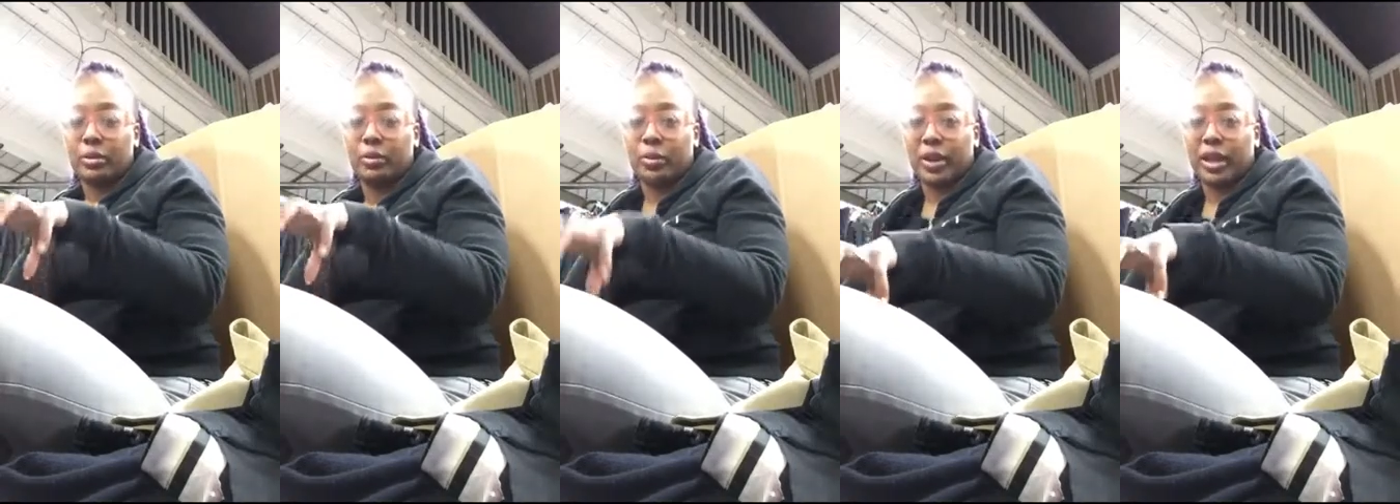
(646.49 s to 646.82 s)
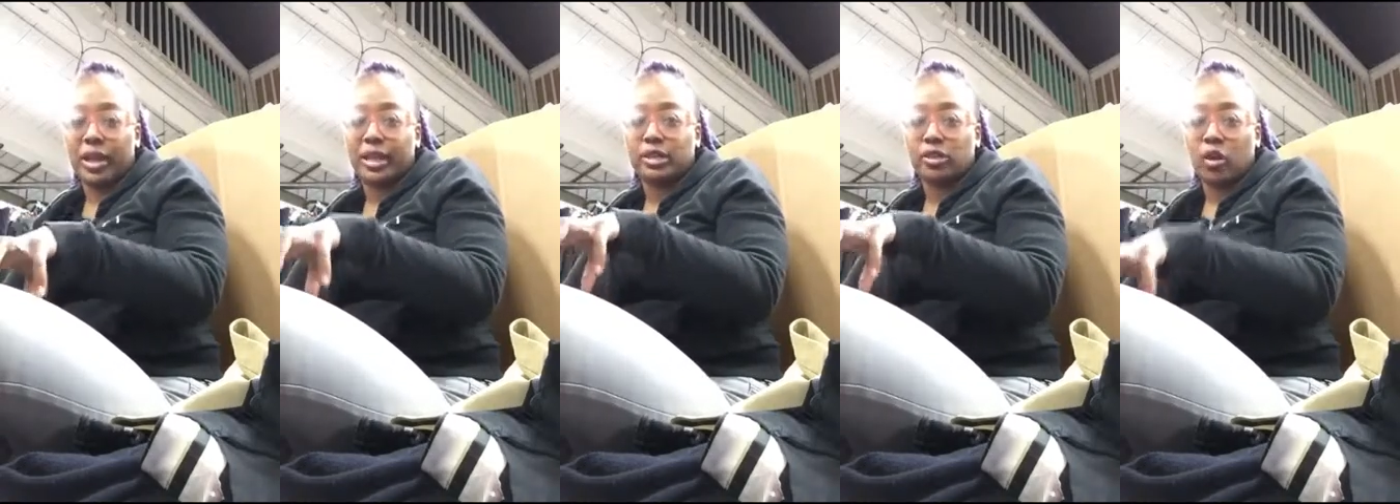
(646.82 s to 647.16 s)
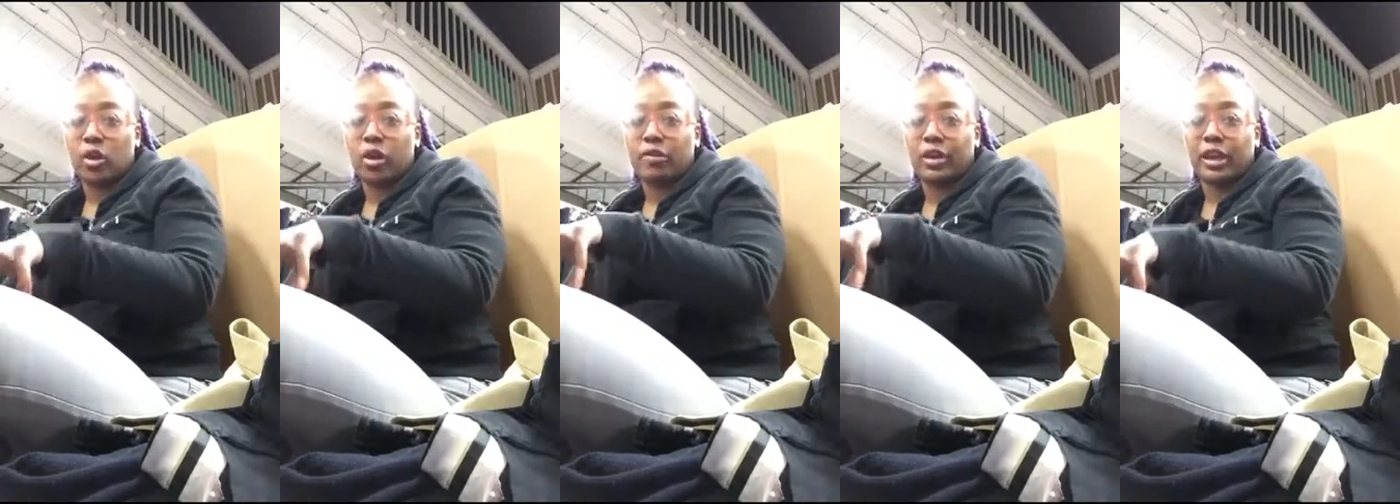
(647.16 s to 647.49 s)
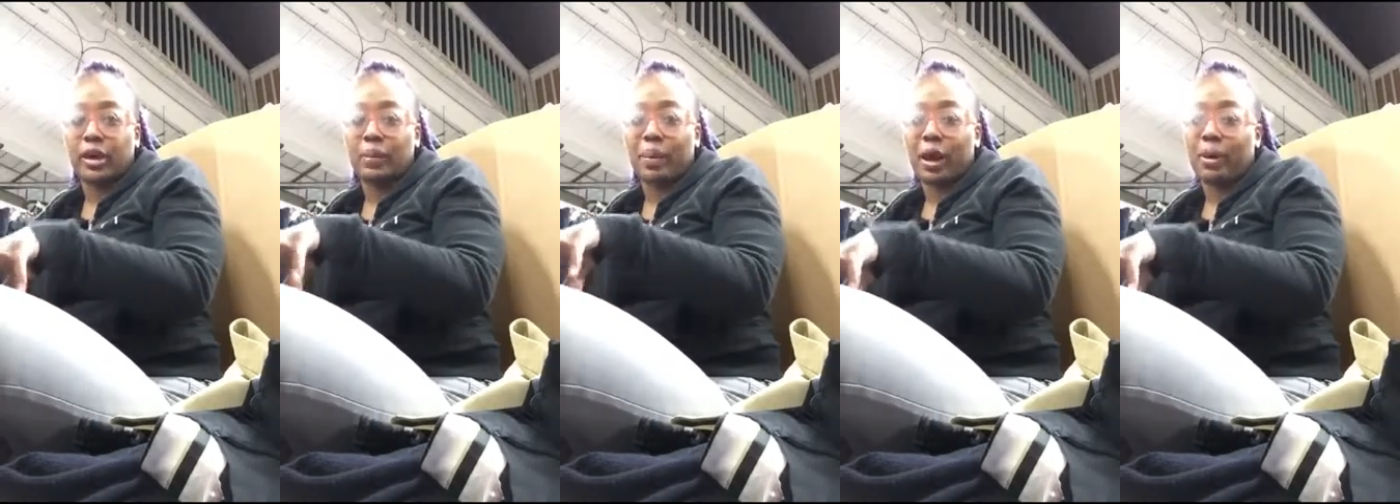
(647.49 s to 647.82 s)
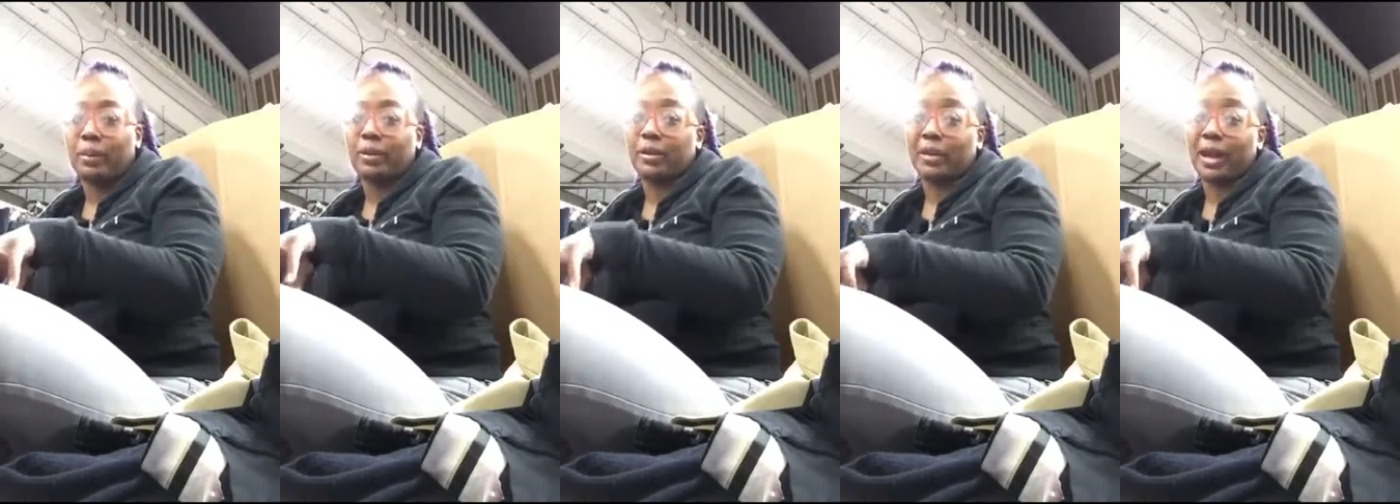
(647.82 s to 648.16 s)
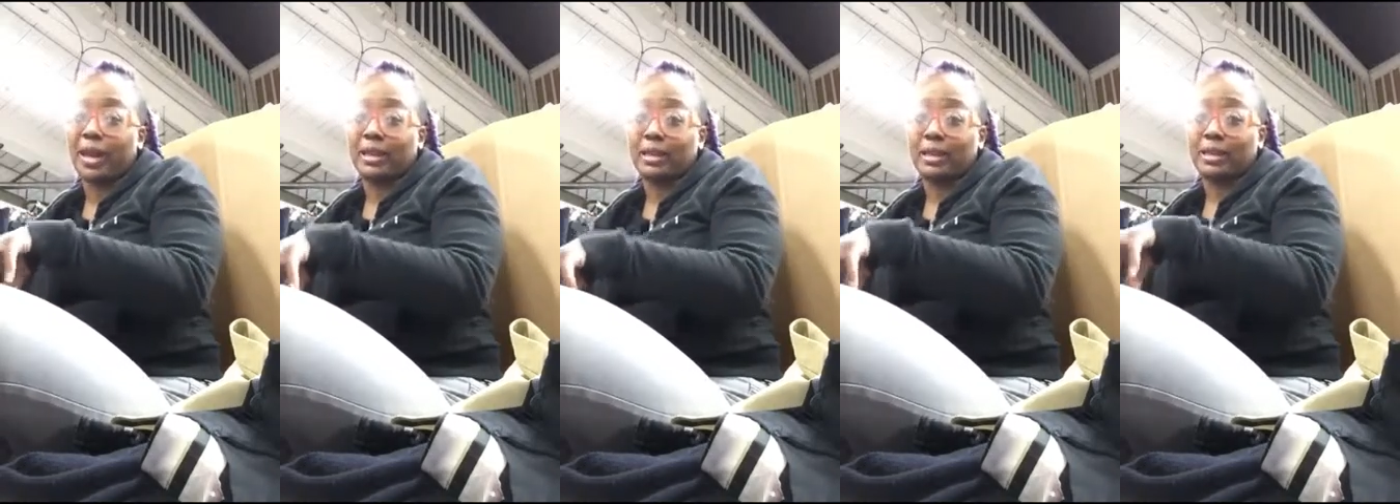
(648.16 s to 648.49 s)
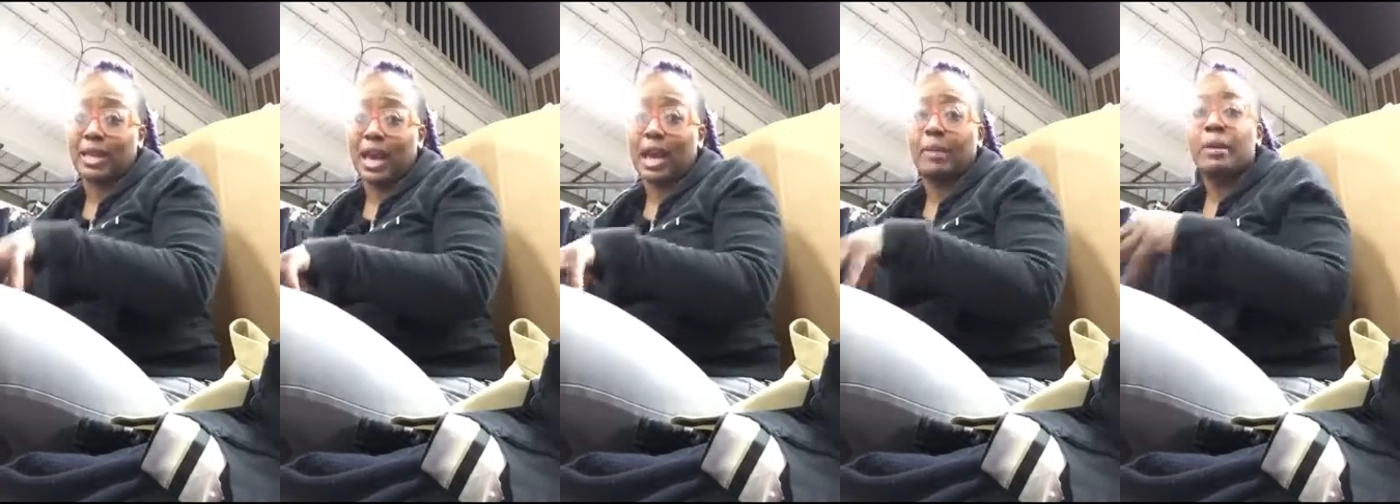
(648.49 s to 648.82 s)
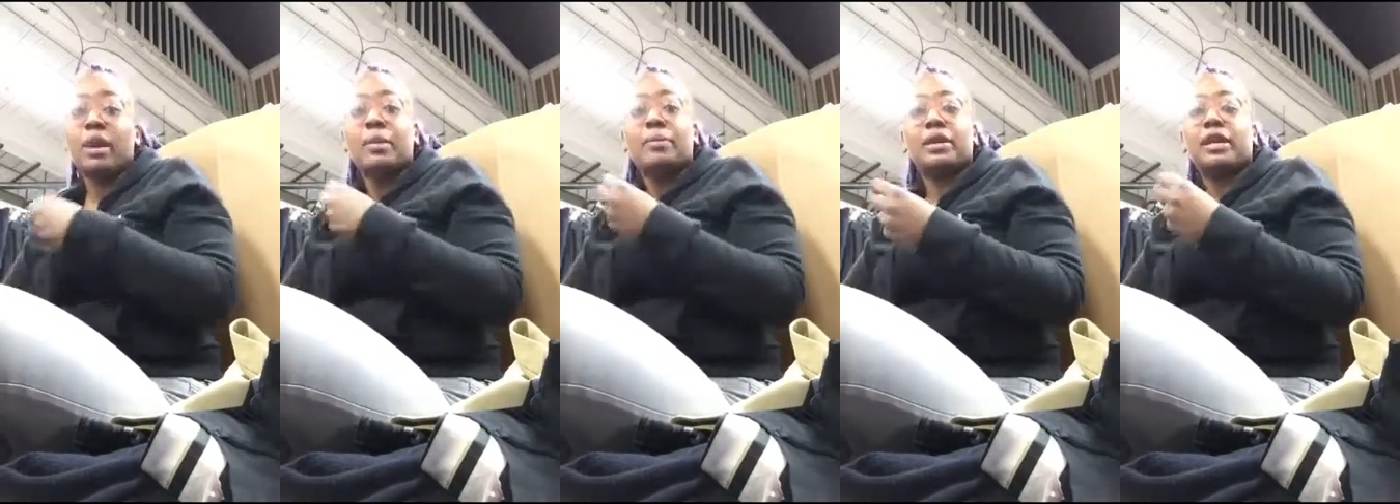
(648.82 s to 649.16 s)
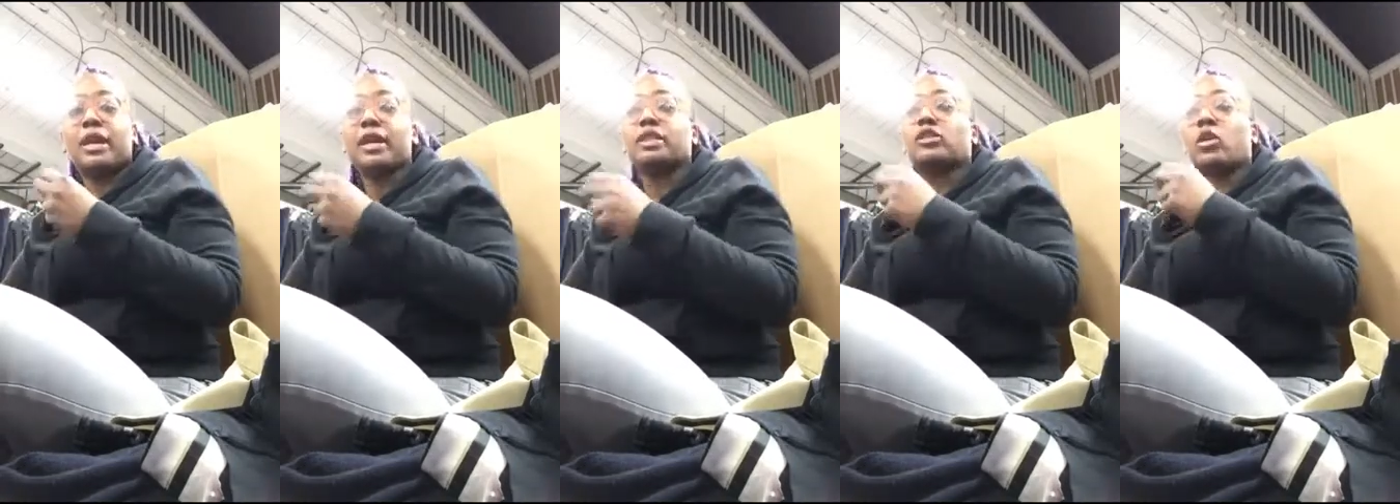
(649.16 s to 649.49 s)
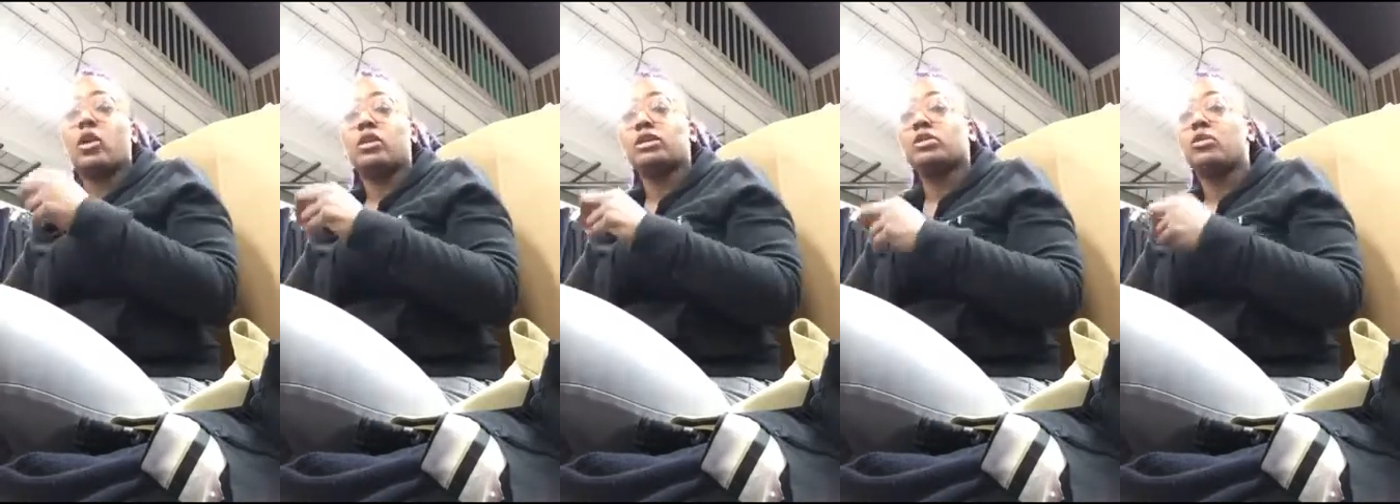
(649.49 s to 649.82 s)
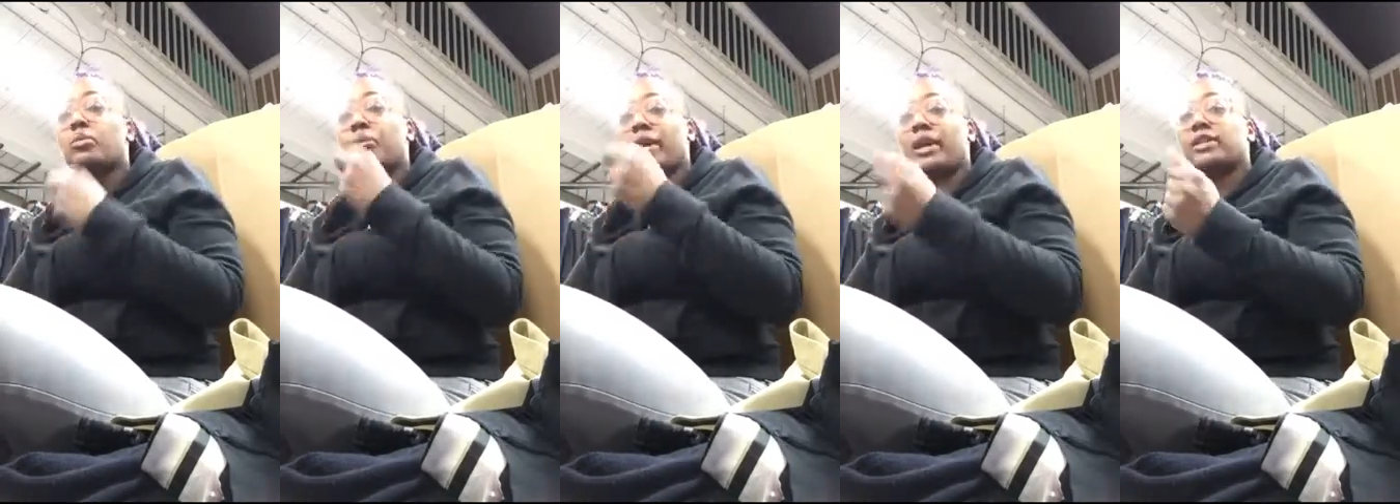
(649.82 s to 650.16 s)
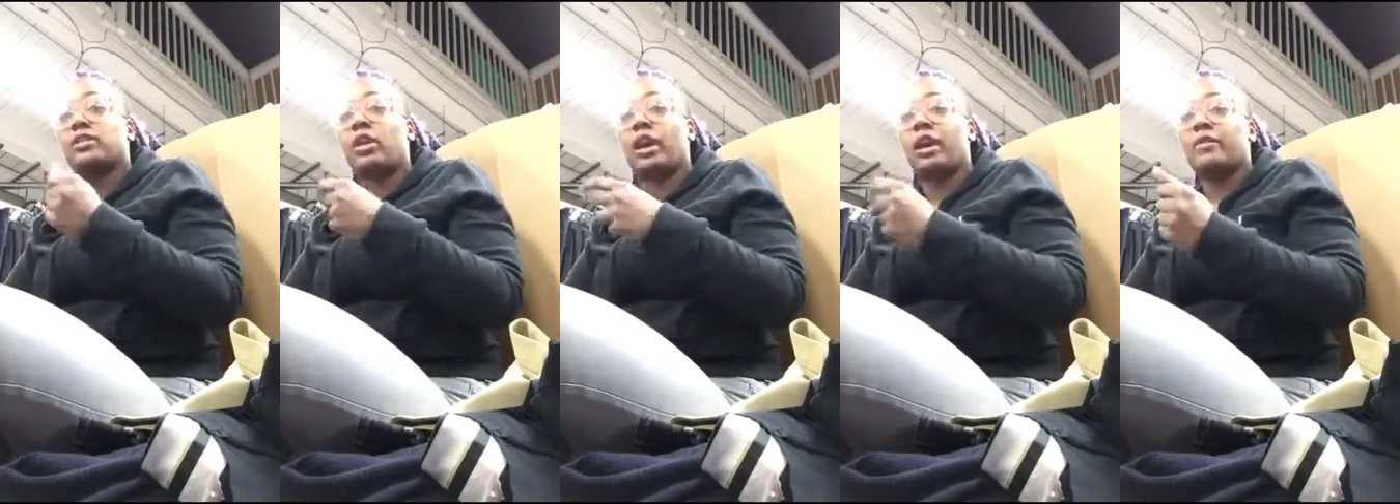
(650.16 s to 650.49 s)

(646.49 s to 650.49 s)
the brands are that are popular at the time. Because also brands are